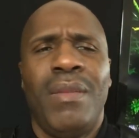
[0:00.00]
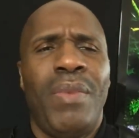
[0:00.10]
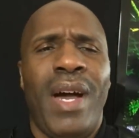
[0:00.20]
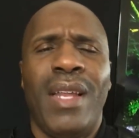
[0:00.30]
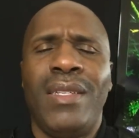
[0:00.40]

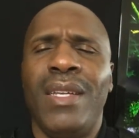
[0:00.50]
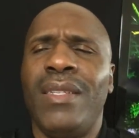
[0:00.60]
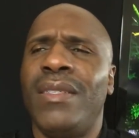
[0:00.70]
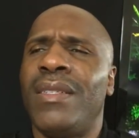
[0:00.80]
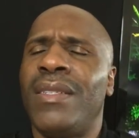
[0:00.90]

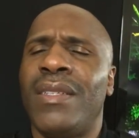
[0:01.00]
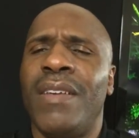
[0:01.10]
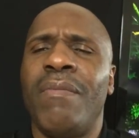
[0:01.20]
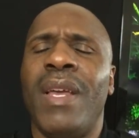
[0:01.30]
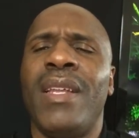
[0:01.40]
politicians and
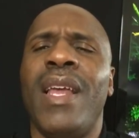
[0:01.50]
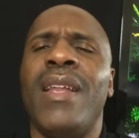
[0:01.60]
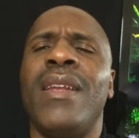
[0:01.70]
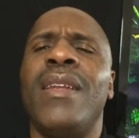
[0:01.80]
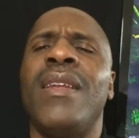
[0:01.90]
stuff, man, they
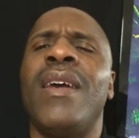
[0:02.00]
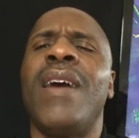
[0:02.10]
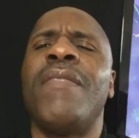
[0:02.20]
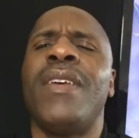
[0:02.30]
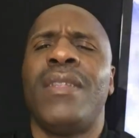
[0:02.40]

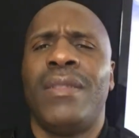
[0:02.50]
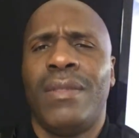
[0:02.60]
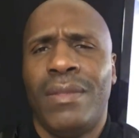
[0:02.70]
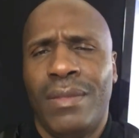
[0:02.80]
love it.